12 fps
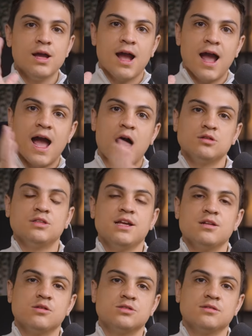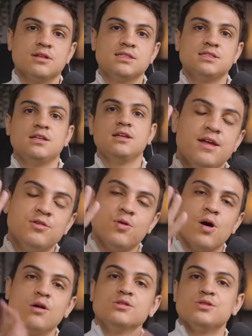how to take notes on listening, and you
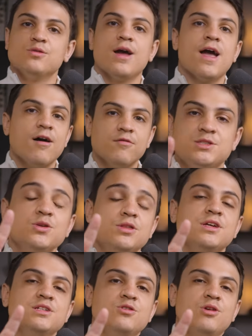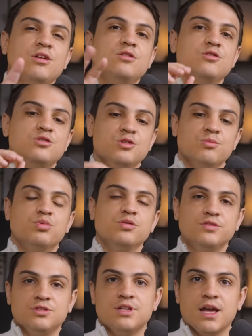also have two things you can do to
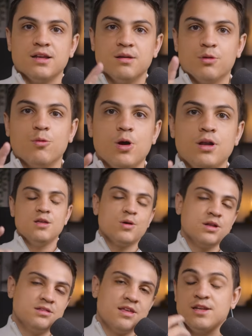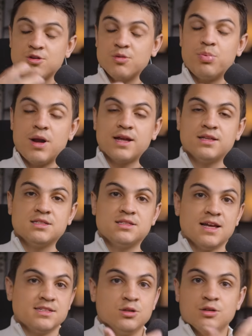improve today. Number one, you can take your practice
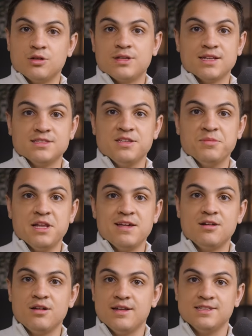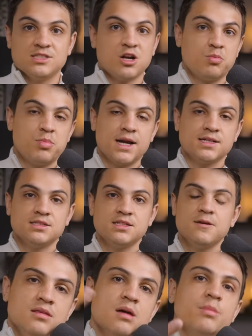test on our test simulator and start
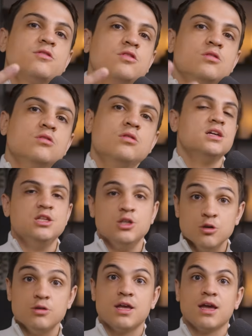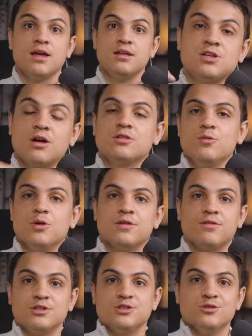practicing. Number two, you can talk to one
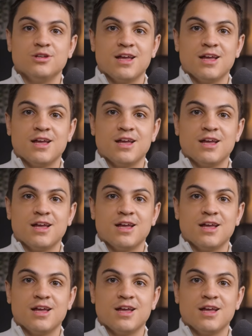of our student